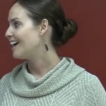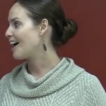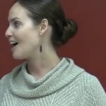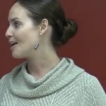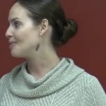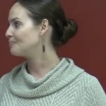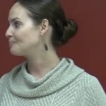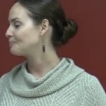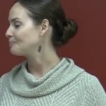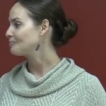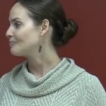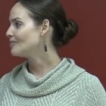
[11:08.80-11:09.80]

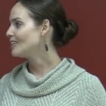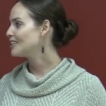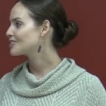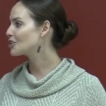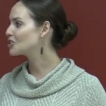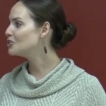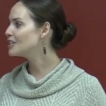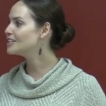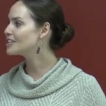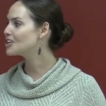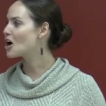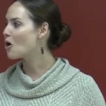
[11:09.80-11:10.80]
Um, so you need
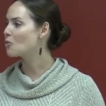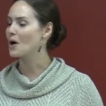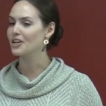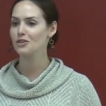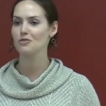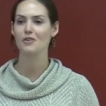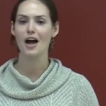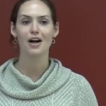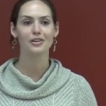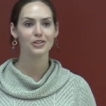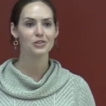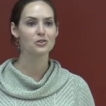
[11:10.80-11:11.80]
to know what you
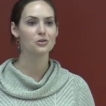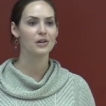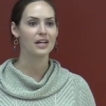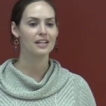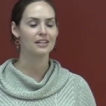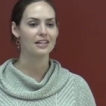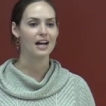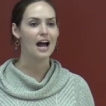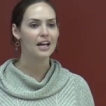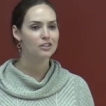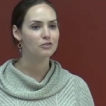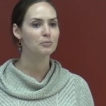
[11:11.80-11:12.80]
value in the
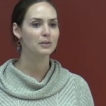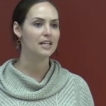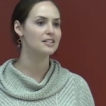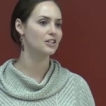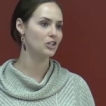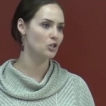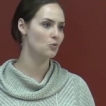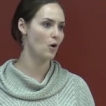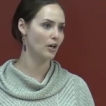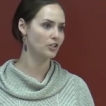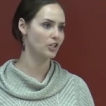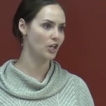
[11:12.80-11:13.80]
kind of place that you
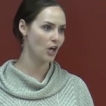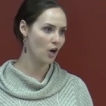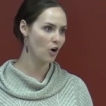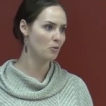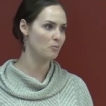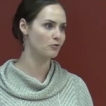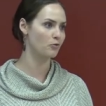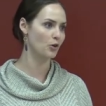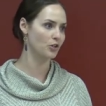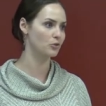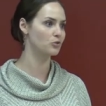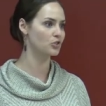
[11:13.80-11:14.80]
want to go
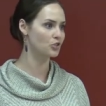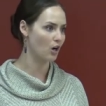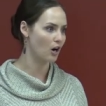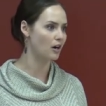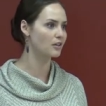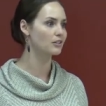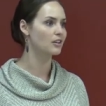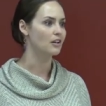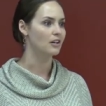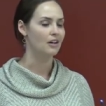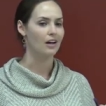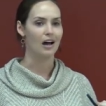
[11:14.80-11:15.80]
before you start
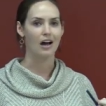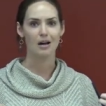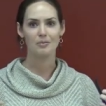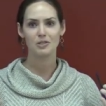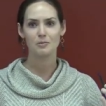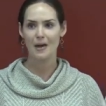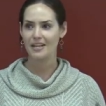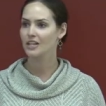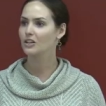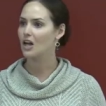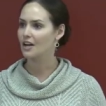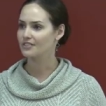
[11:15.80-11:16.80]
um,
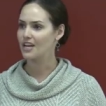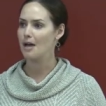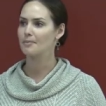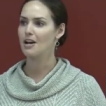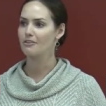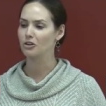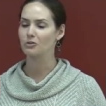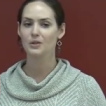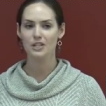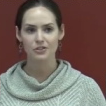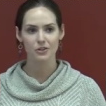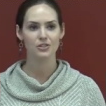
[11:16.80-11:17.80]
spending a lot of time and effort
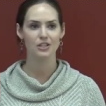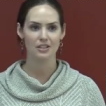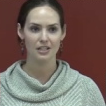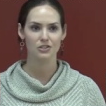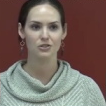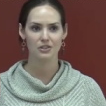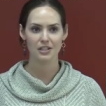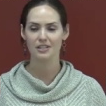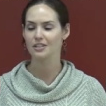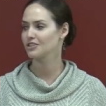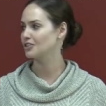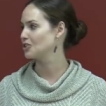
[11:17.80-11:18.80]
researching these, these
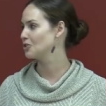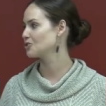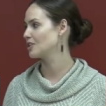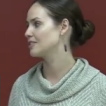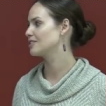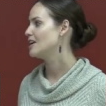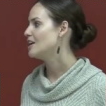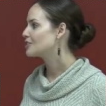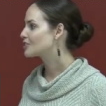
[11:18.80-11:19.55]
institutions.